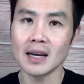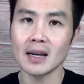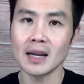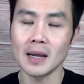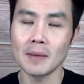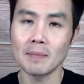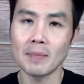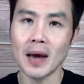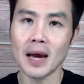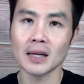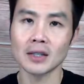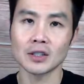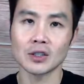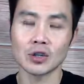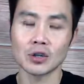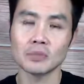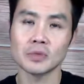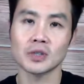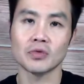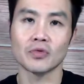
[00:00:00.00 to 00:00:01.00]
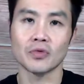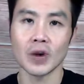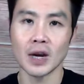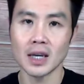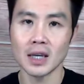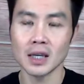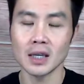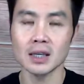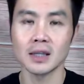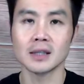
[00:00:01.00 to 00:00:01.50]
an impact in terms of
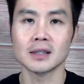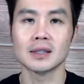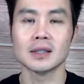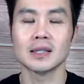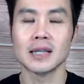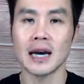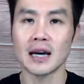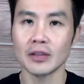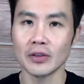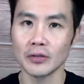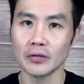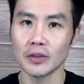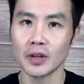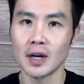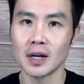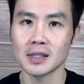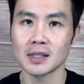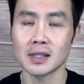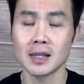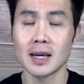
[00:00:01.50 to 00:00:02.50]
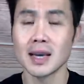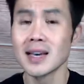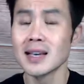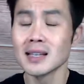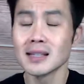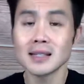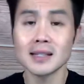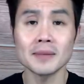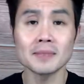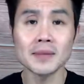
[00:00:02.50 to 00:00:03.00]
rankings and download velocity.
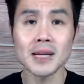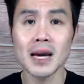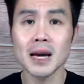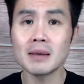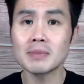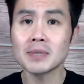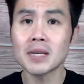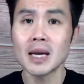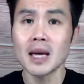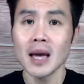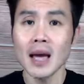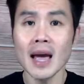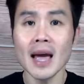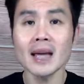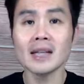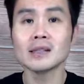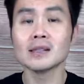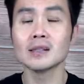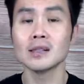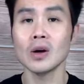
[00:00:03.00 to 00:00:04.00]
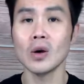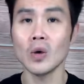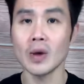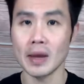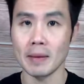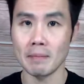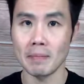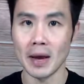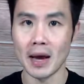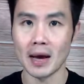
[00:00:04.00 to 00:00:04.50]
Sometimes it has no
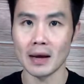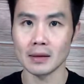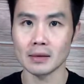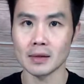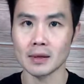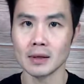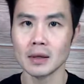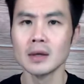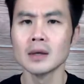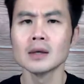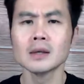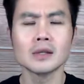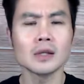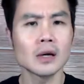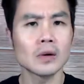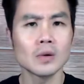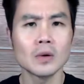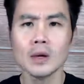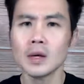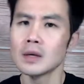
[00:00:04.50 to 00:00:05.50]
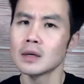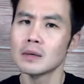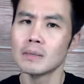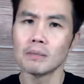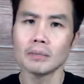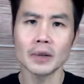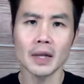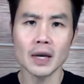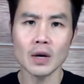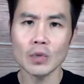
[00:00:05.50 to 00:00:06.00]
impact. So
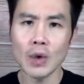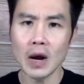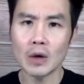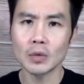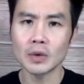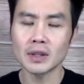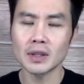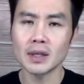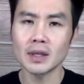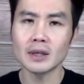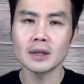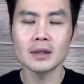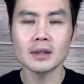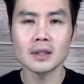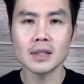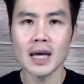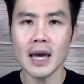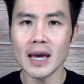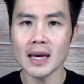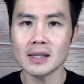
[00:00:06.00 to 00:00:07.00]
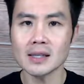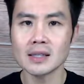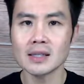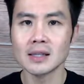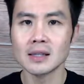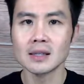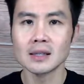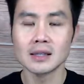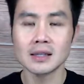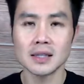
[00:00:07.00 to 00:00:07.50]
play around with it, test
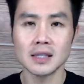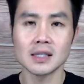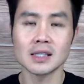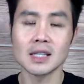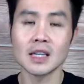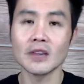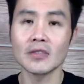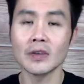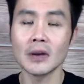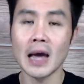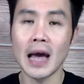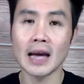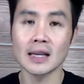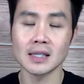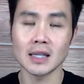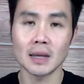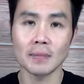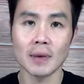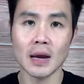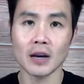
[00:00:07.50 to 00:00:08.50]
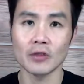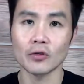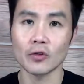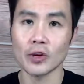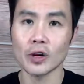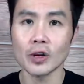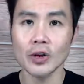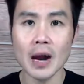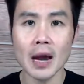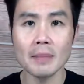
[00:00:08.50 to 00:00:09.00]
to see if it has an impact for
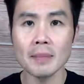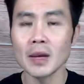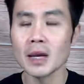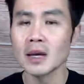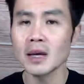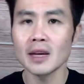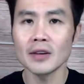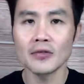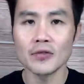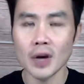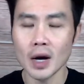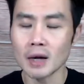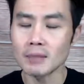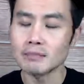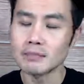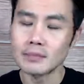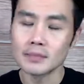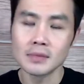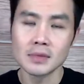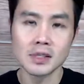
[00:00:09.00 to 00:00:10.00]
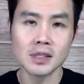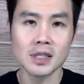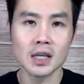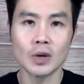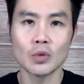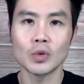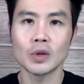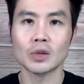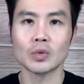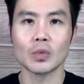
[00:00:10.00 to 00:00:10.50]
your app. If not, stick
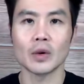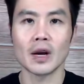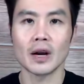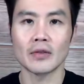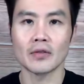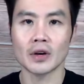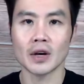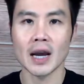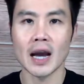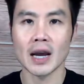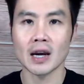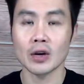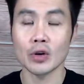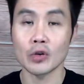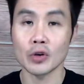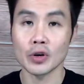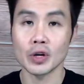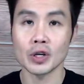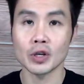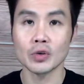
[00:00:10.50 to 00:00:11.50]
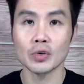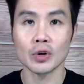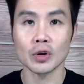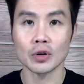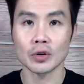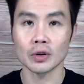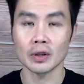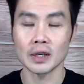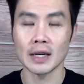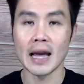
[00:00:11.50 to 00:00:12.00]
with whatever category you
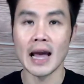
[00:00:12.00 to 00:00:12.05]
currently